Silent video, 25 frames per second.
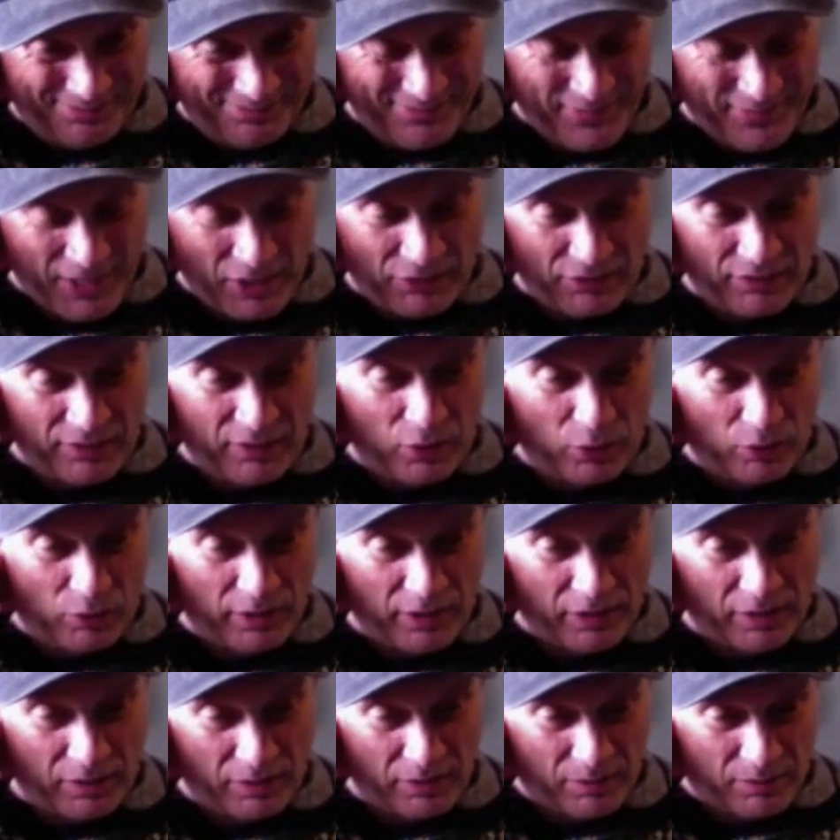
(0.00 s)
I still
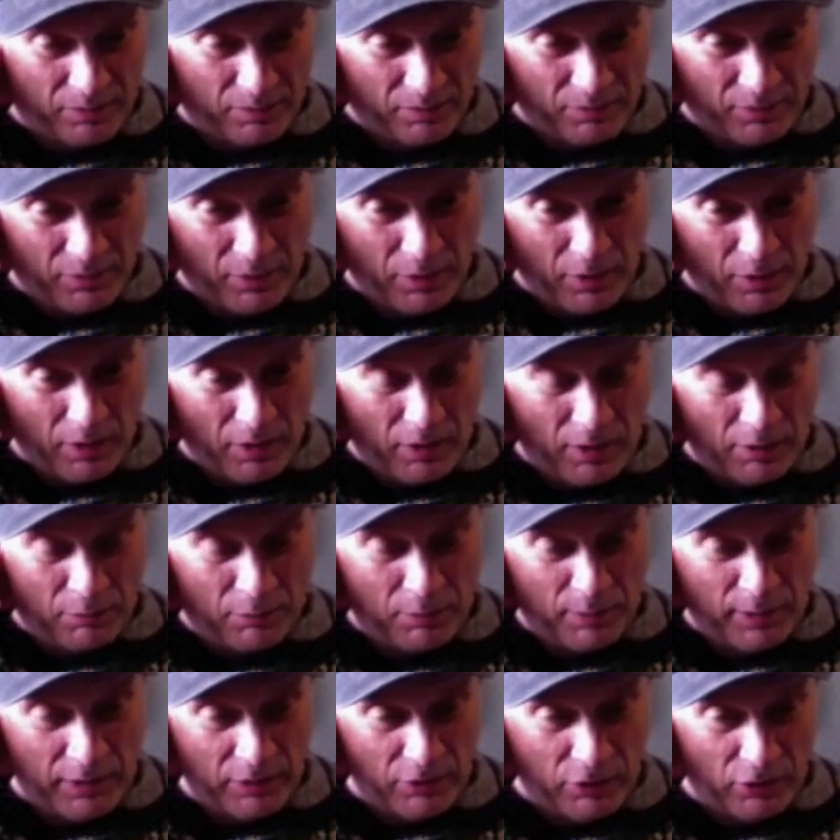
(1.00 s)
did. I've
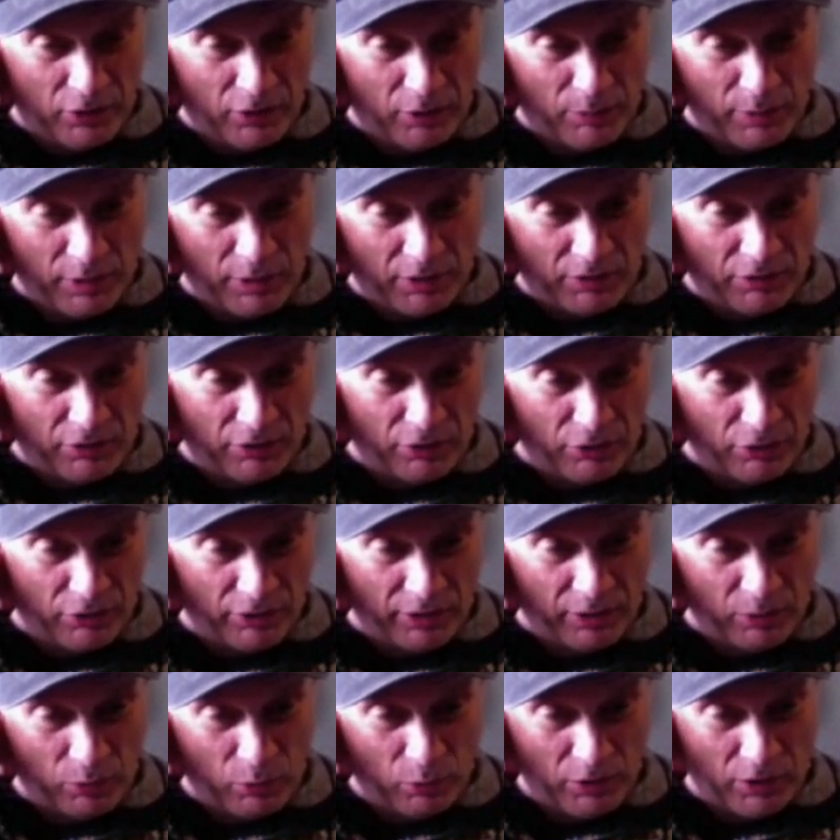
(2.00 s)
been doing a bit of
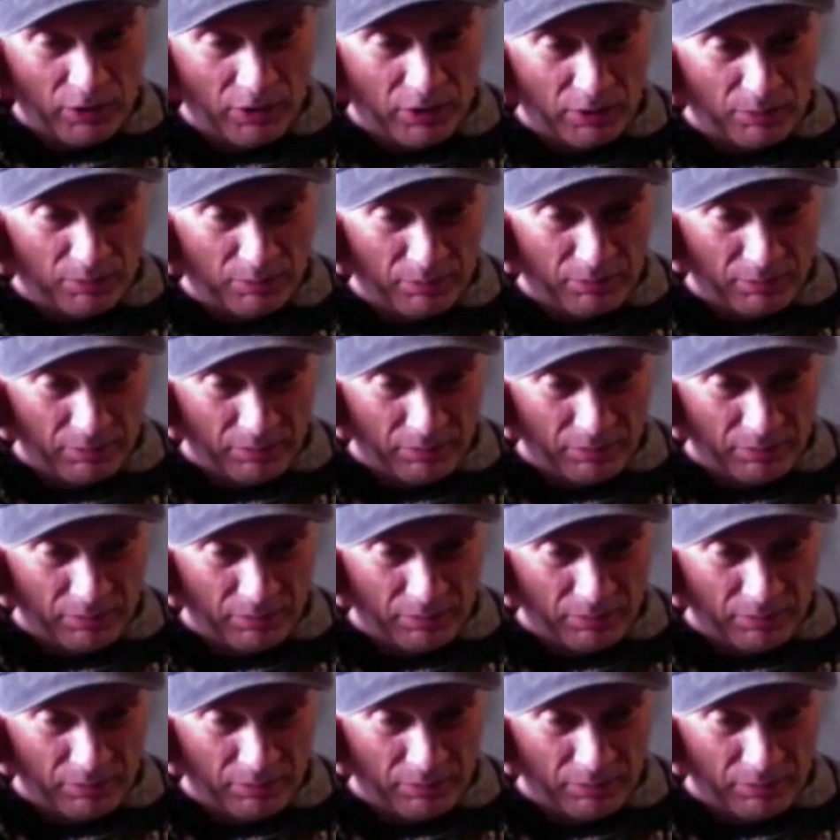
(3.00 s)
touring with a